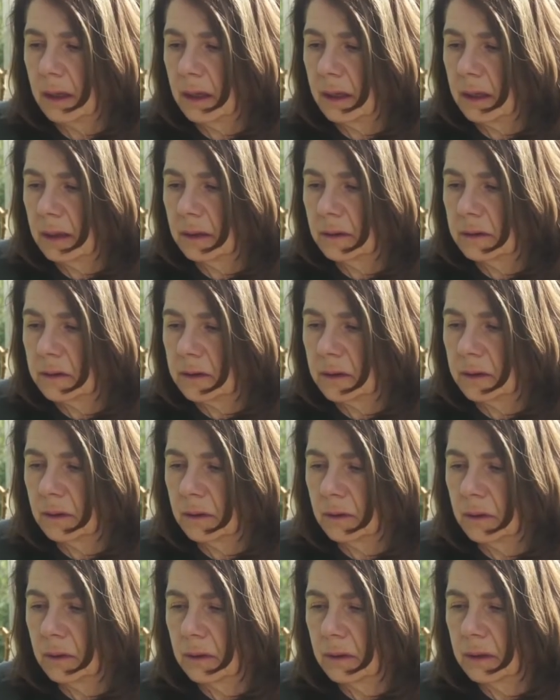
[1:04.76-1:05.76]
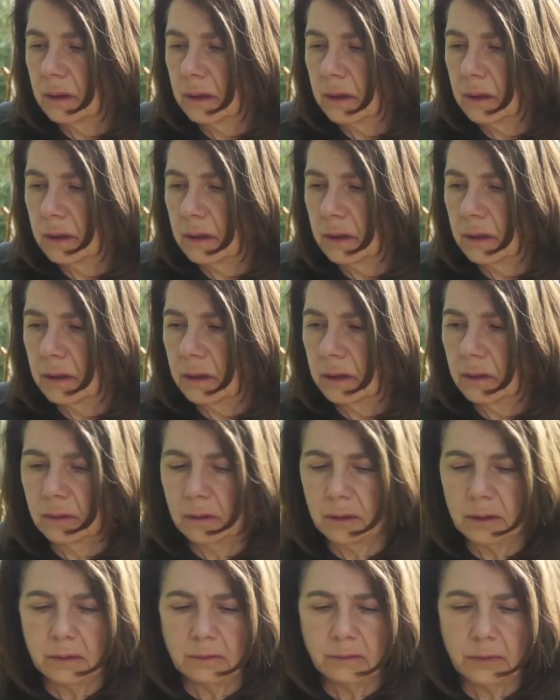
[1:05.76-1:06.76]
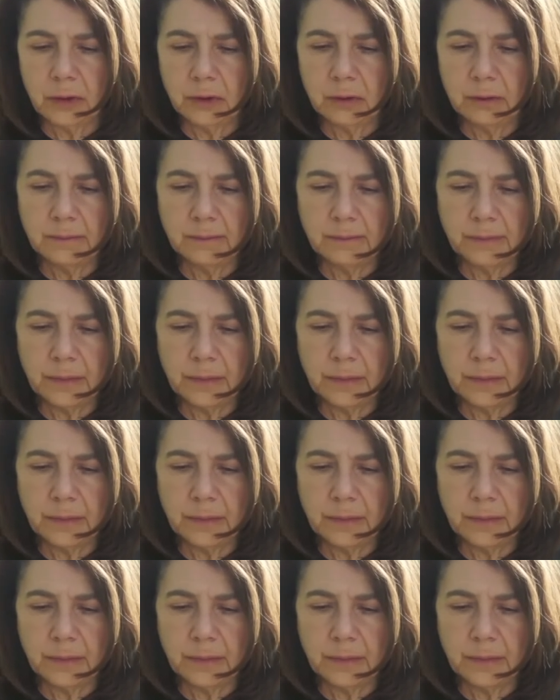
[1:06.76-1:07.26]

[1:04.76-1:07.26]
into your loo roll.